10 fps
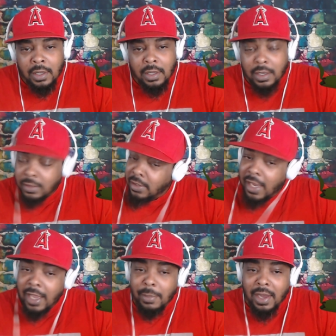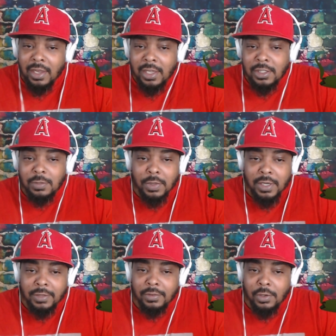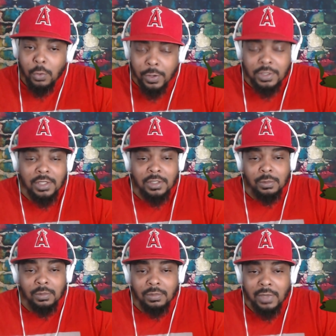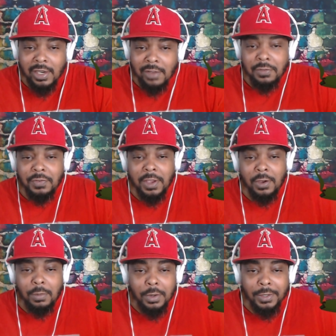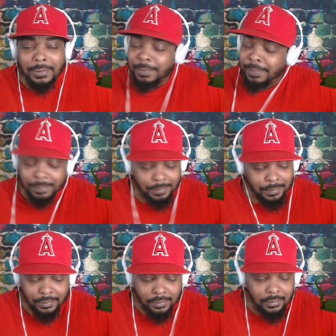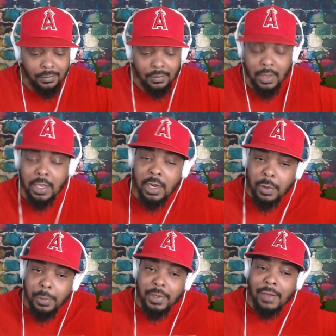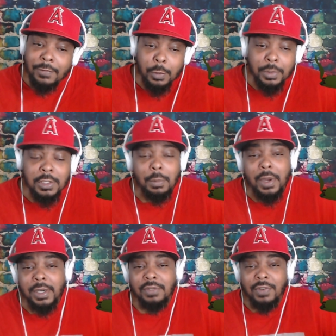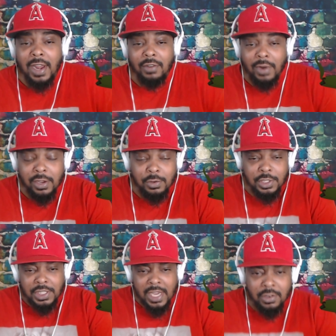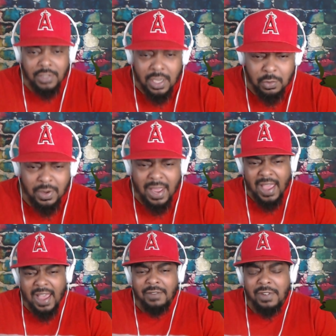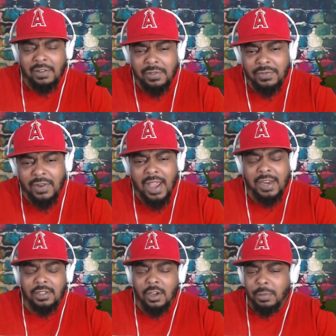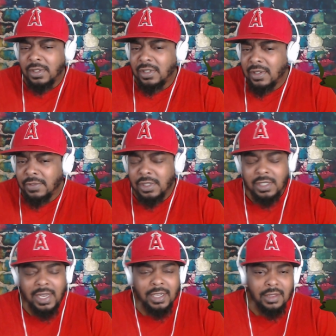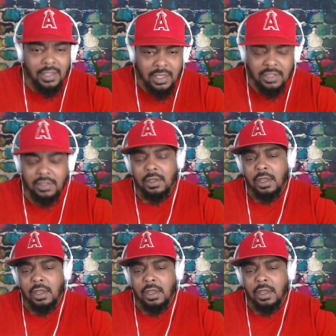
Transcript: And she came back to get you, bro. The court system, they never fail, bro. Anyway, we definitely gonna be talking about this Friday right here on this channel, cause I go live every Friday talking about stuff just like this.